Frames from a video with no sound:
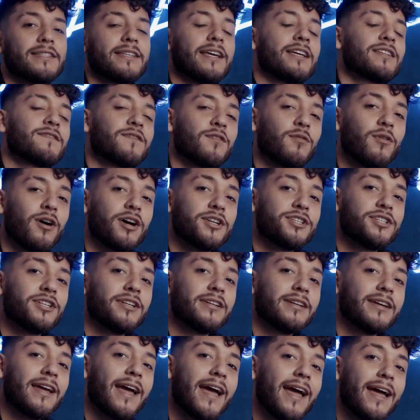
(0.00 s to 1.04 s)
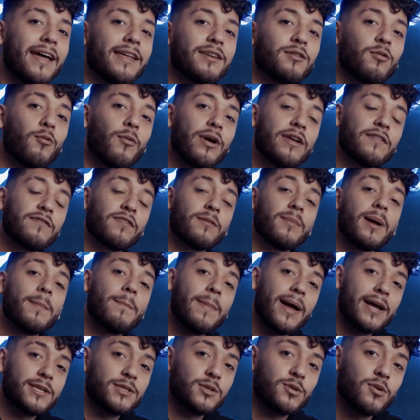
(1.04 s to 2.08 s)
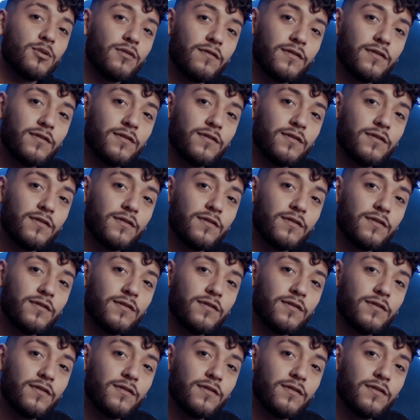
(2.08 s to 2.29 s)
thanks for watching, and wait for my Mexico